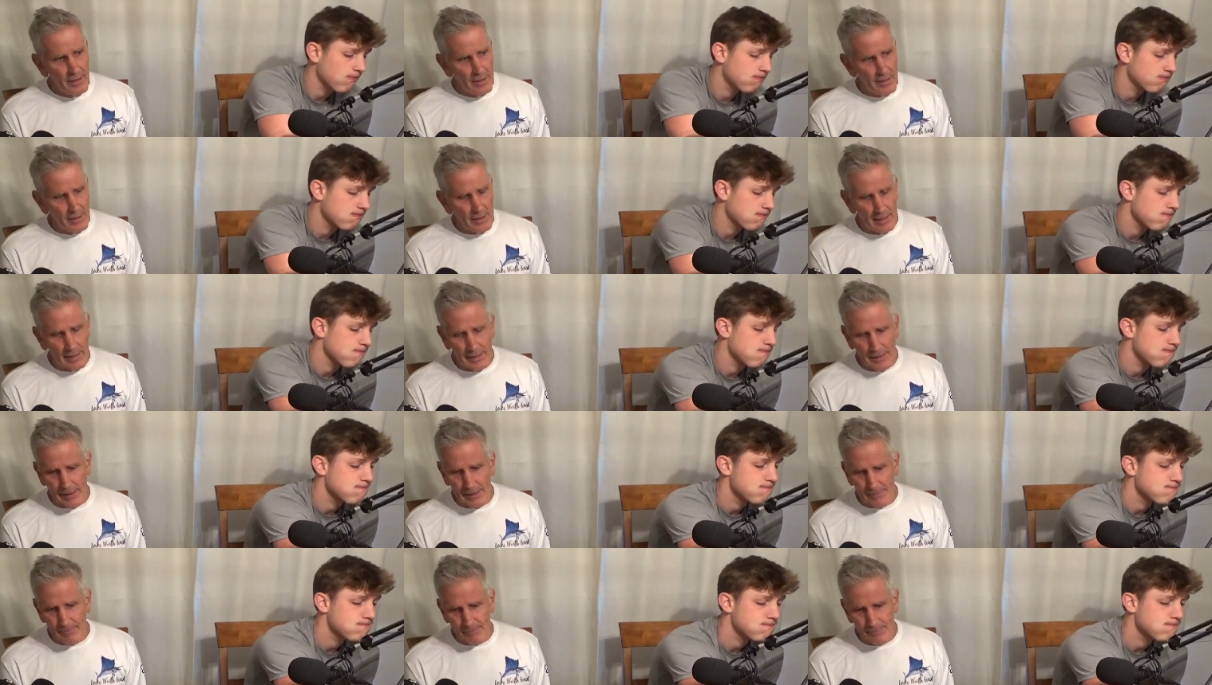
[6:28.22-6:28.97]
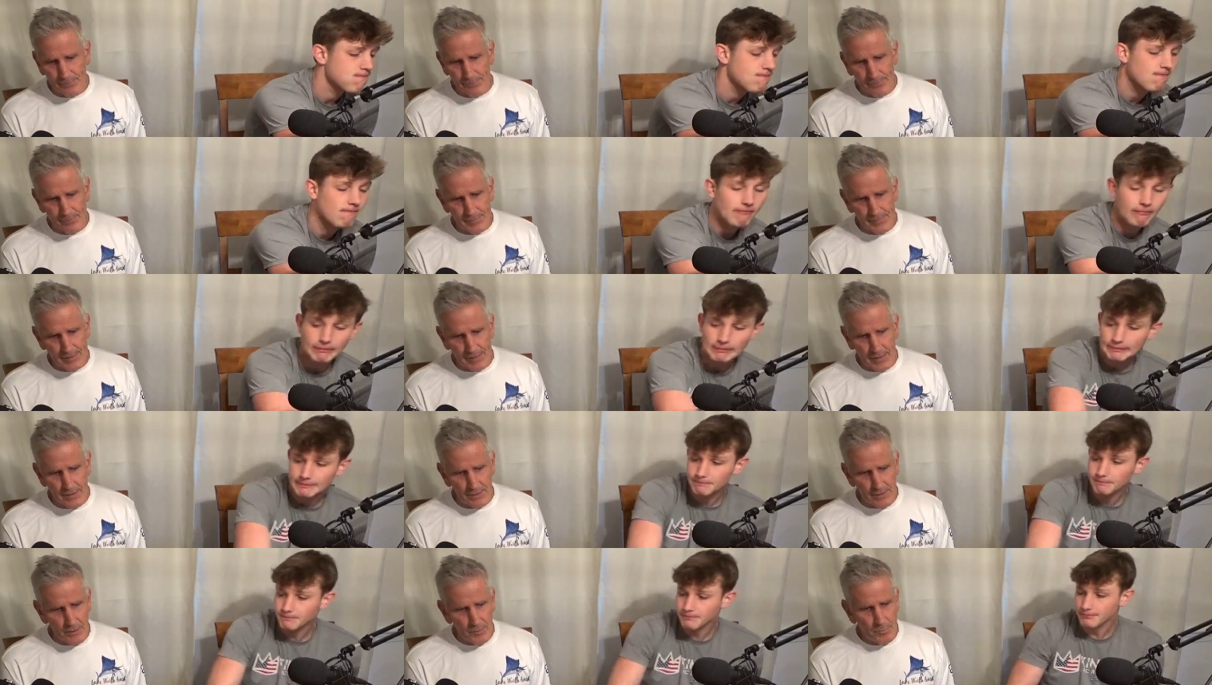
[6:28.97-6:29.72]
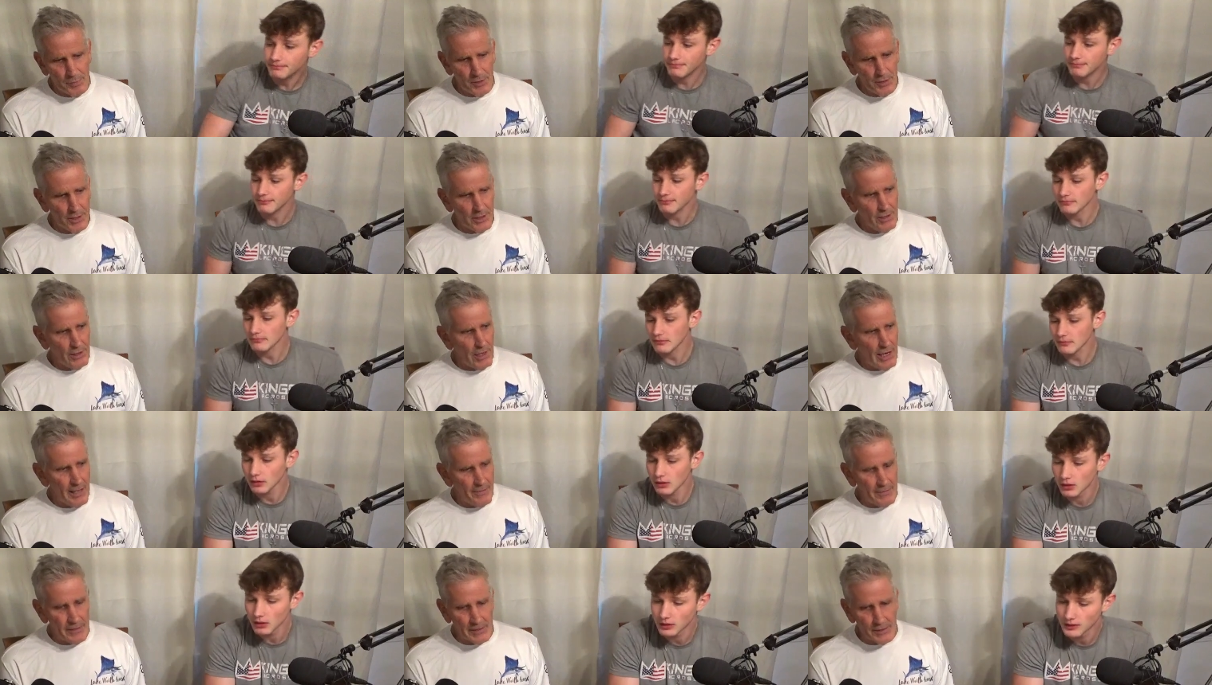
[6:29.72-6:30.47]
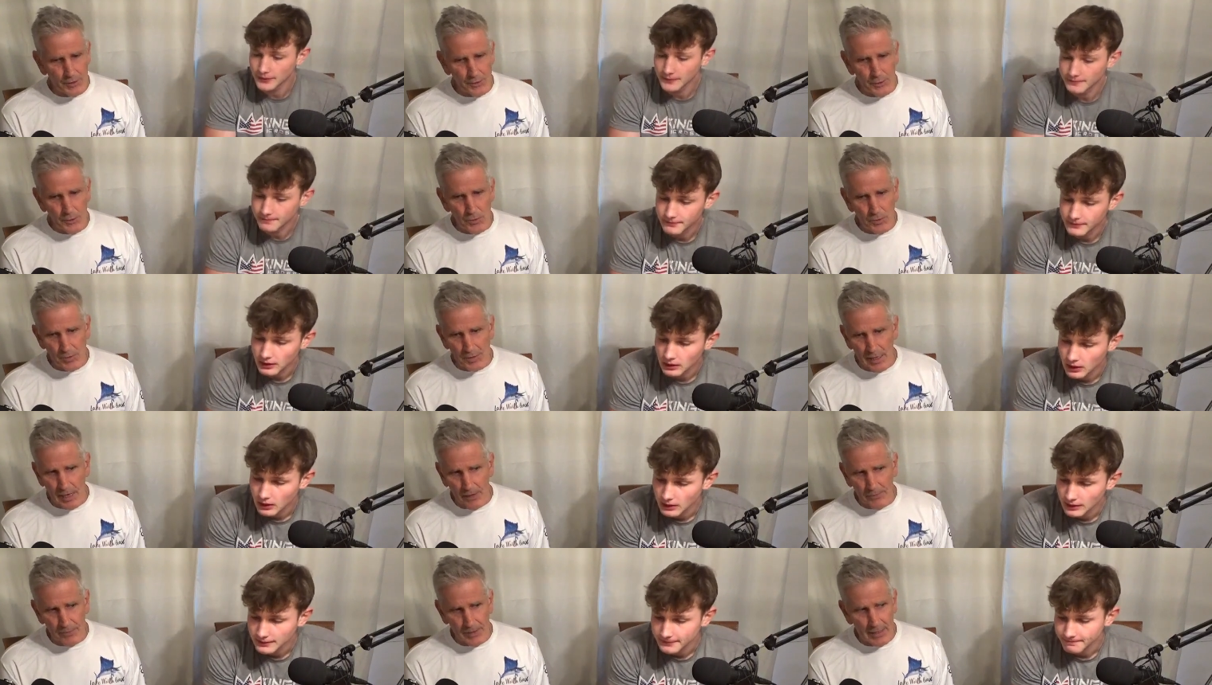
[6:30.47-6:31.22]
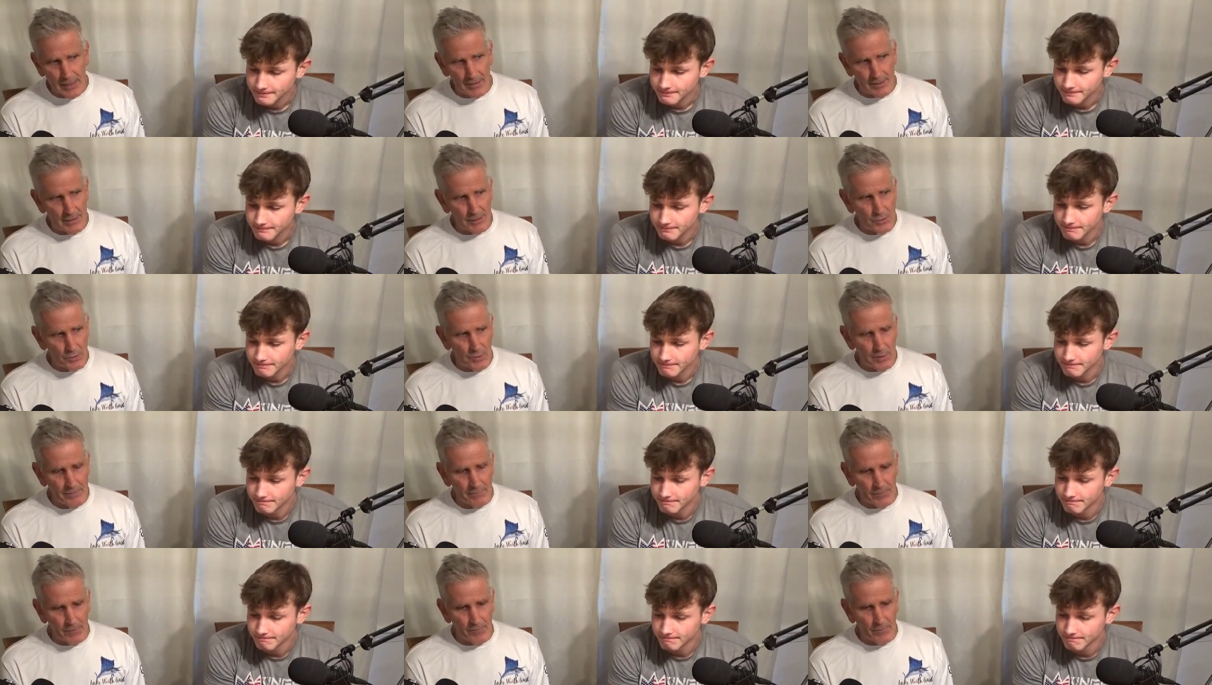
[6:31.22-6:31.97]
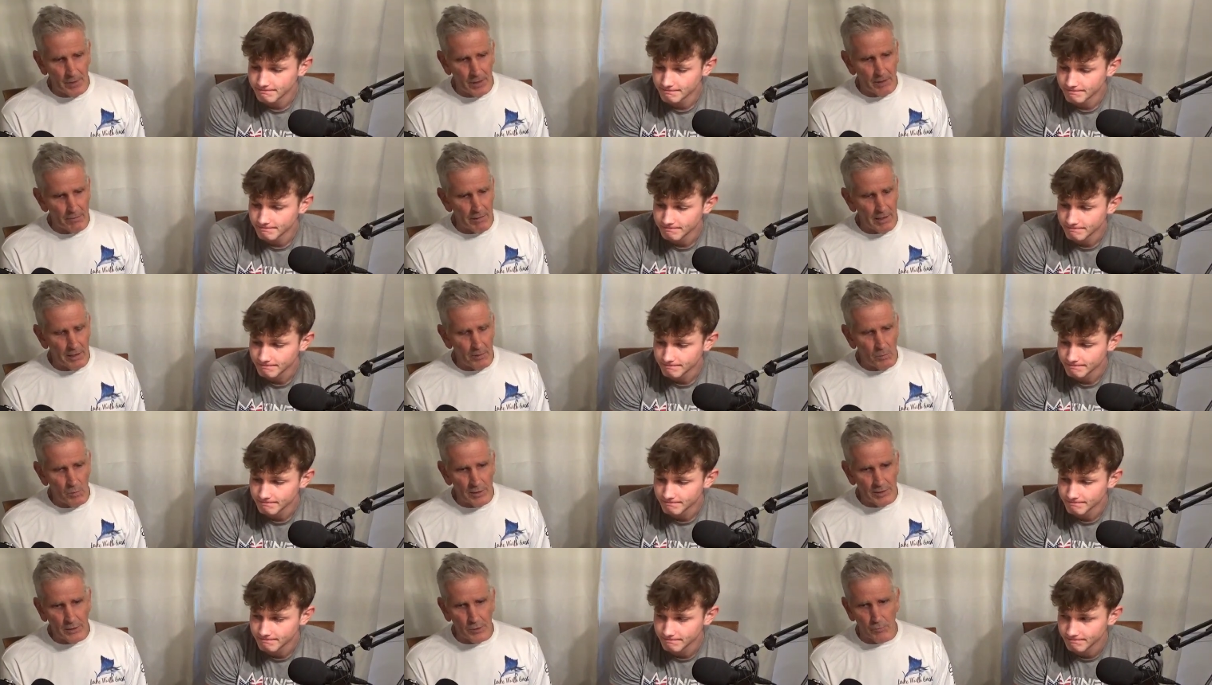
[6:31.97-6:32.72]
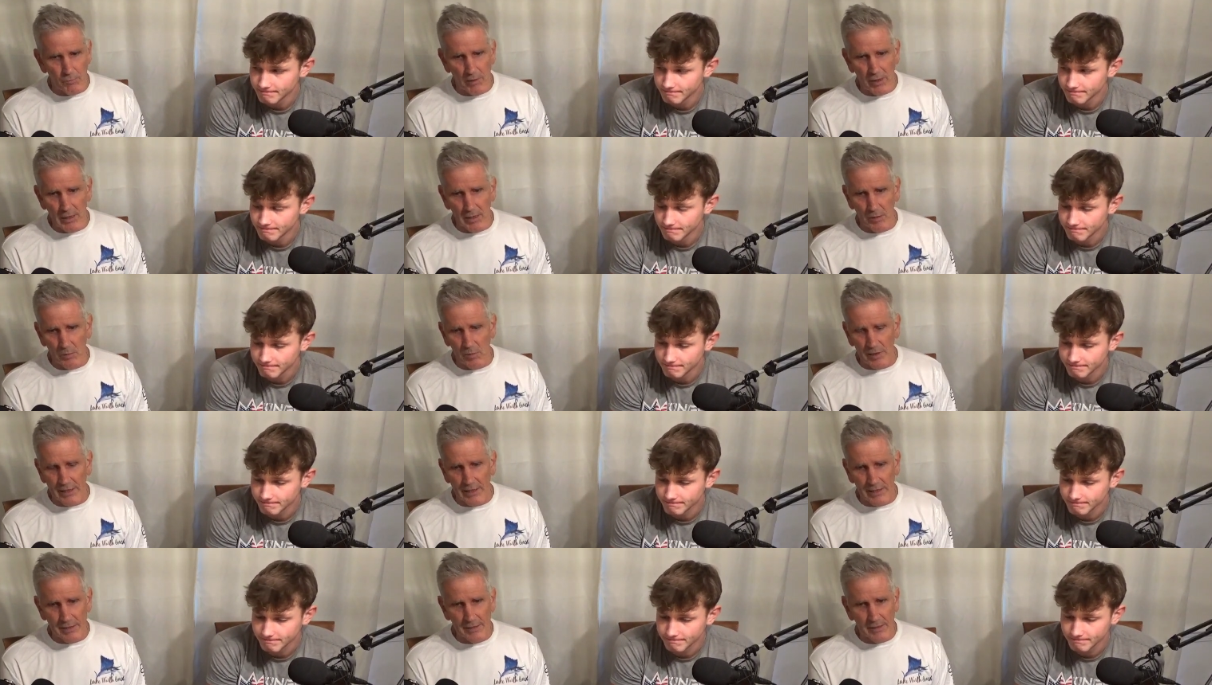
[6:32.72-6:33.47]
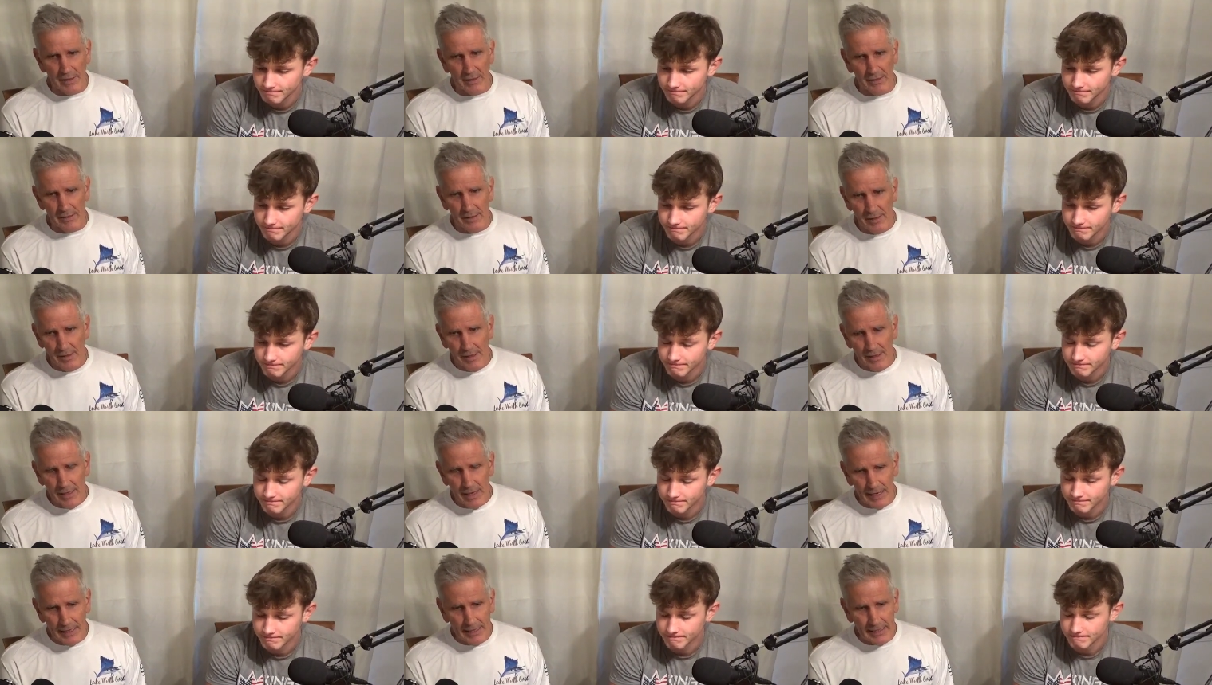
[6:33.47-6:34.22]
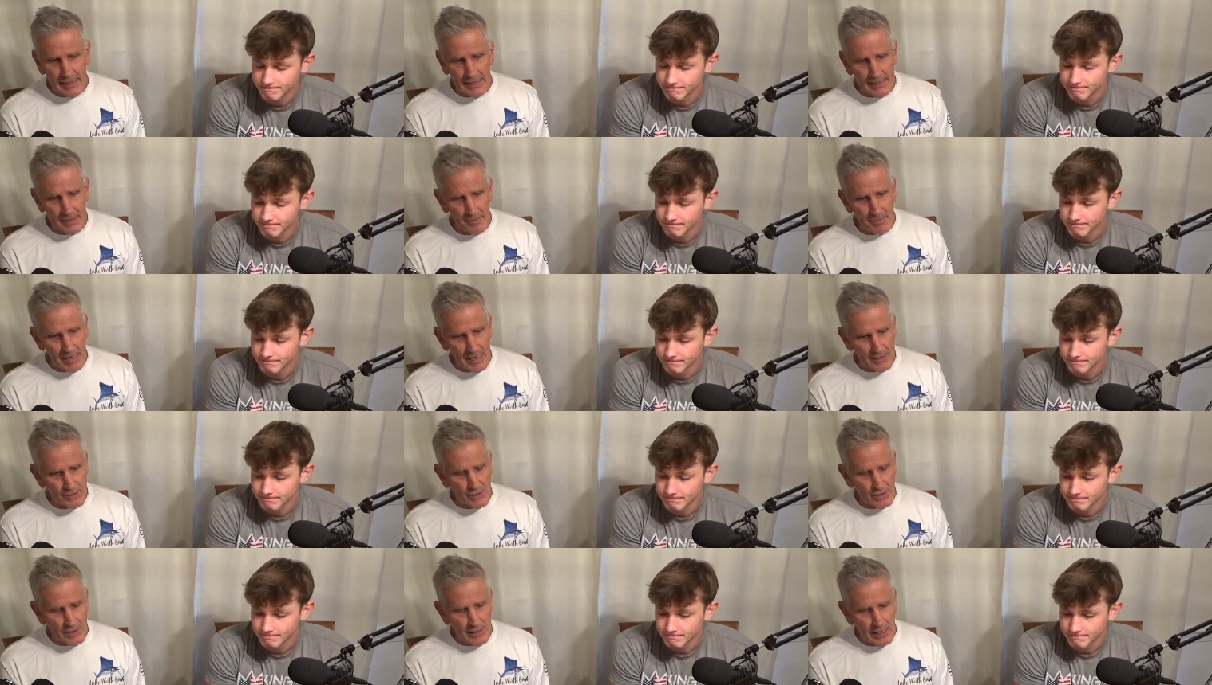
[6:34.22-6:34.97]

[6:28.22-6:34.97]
Speaker 1: Um, you put it on, there's news out there that you have to figure out what's real, what isn't. I can't imagine